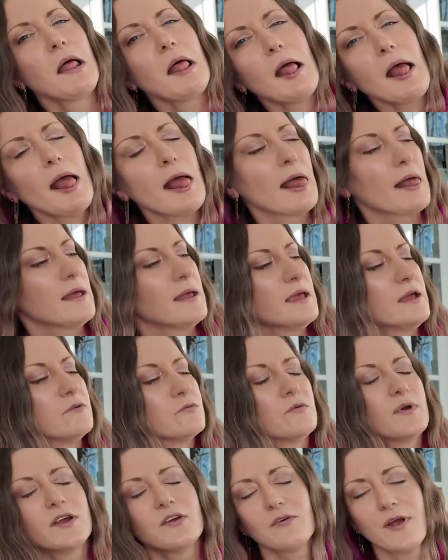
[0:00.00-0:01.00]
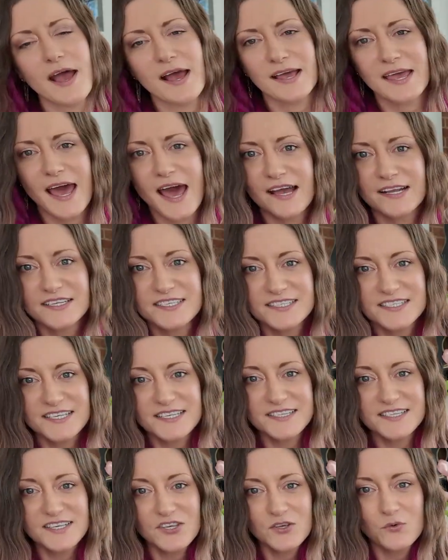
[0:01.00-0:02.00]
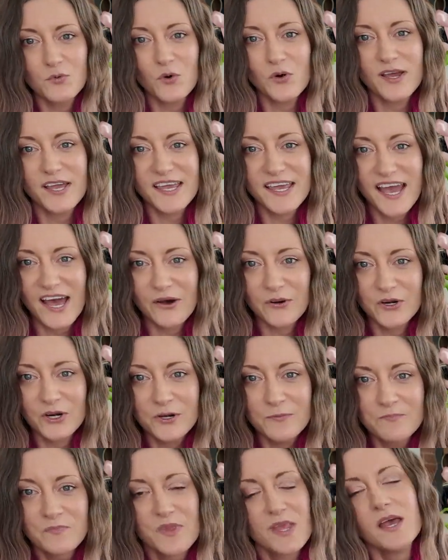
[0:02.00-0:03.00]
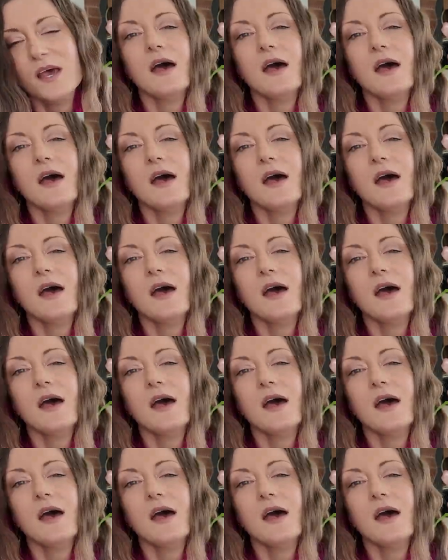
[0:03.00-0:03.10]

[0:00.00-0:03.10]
and rickrack cactuses that you will encounter.